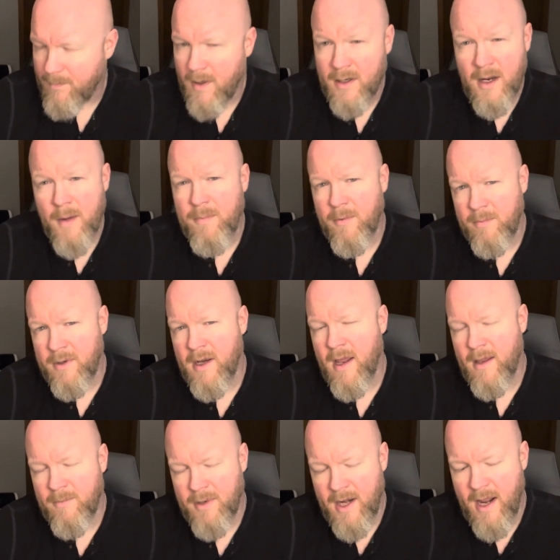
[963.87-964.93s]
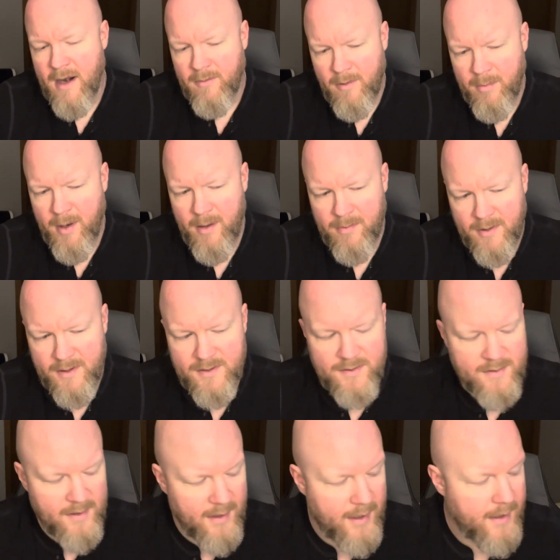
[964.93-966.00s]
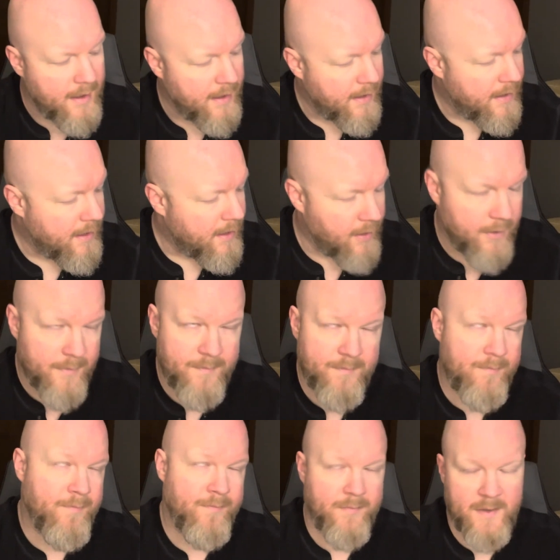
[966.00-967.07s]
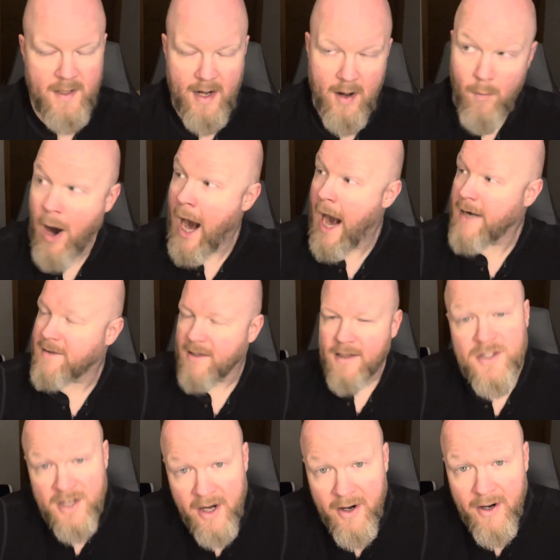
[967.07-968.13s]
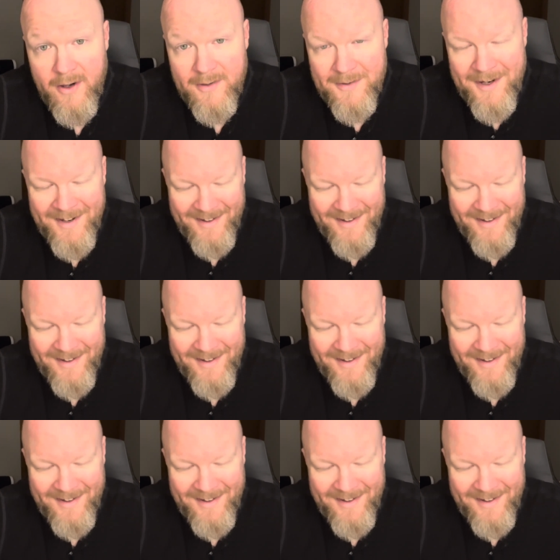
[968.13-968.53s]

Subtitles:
a couple Banana Republics today. What? This year.